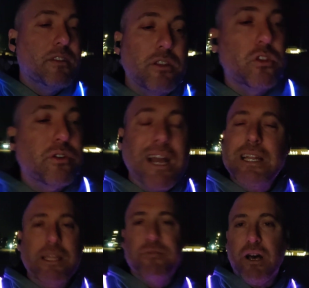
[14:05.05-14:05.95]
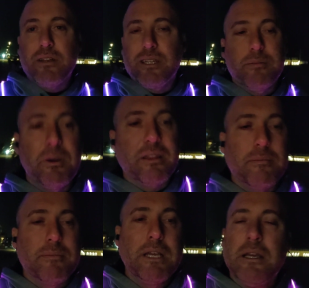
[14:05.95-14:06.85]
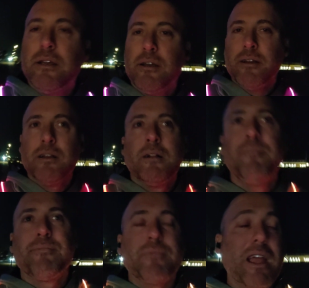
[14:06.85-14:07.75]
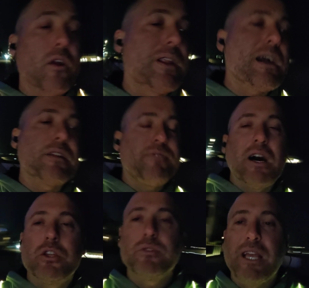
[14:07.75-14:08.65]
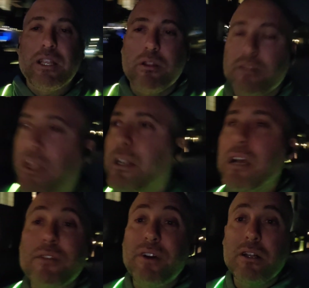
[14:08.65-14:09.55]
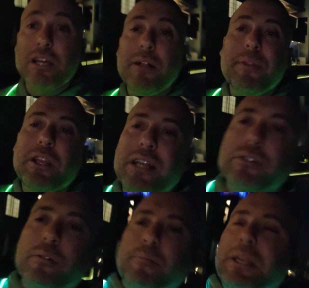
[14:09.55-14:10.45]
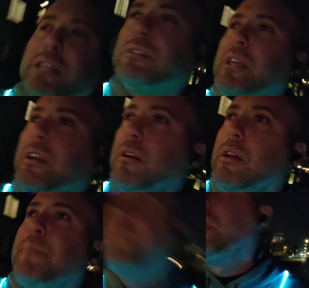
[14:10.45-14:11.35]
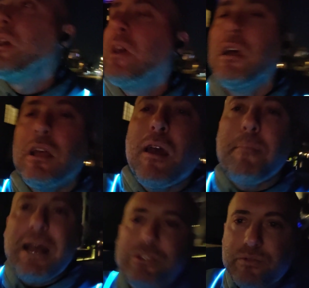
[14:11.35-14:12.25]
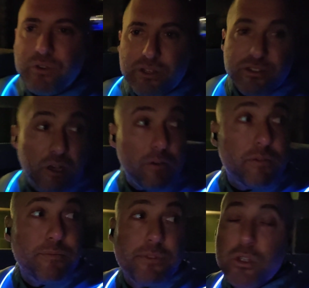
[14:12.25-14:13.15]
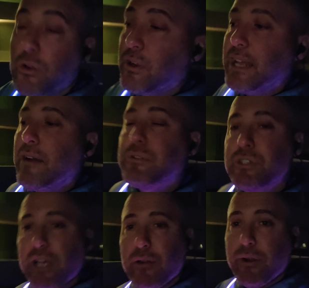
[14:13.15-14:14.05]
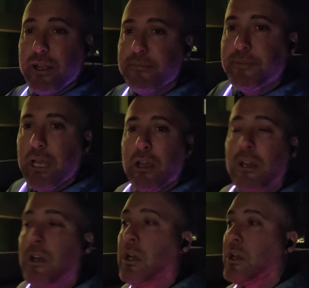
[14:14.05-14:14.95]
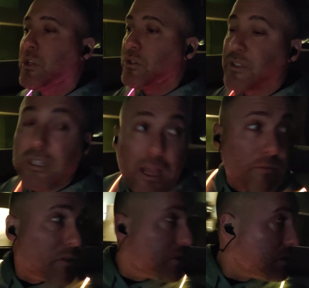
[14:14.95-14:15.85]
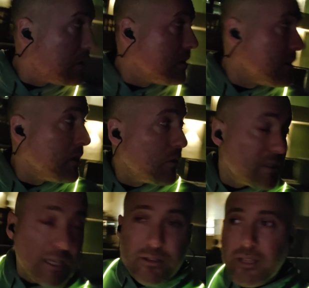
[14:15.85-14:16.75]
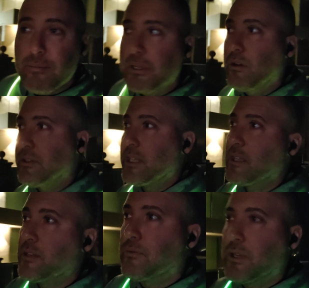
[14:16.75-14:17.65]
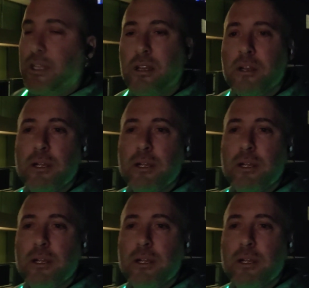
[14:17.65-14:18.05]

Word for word: You're not going to get validated by them they are not going to value. They they're not going to value guys because here, imagine for yourself. You're an average guy, right? You're just average. What the hell's happening? Oh, that guy's running.